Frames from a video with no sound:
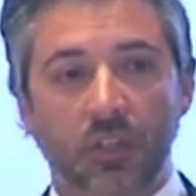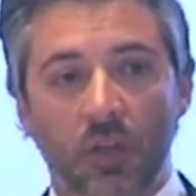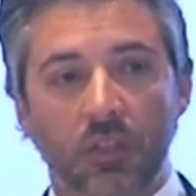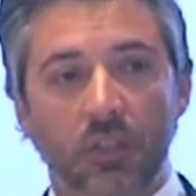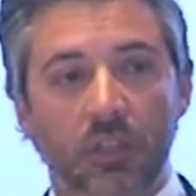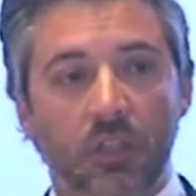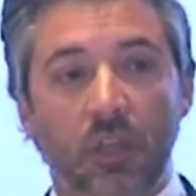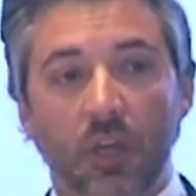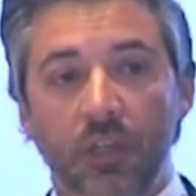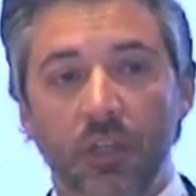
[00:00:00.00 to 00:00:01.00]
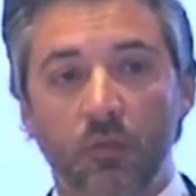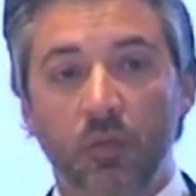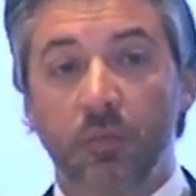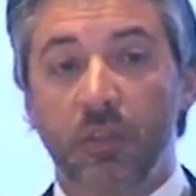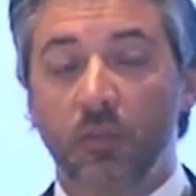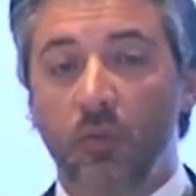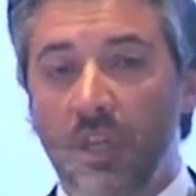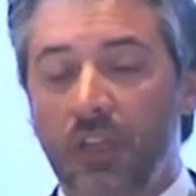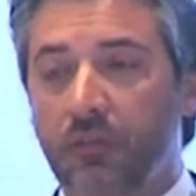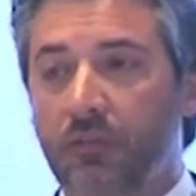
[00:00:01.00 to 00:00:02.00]
a doctor, a lawyer would be the
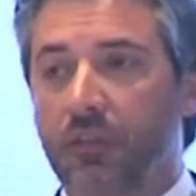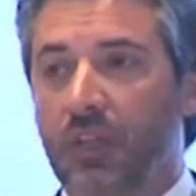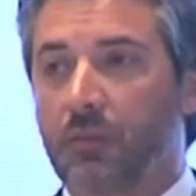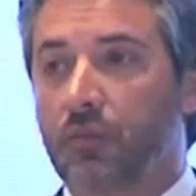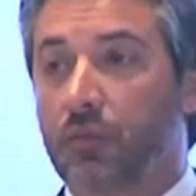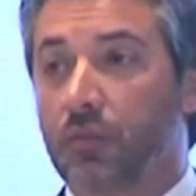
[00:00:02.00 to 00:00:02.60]
way for them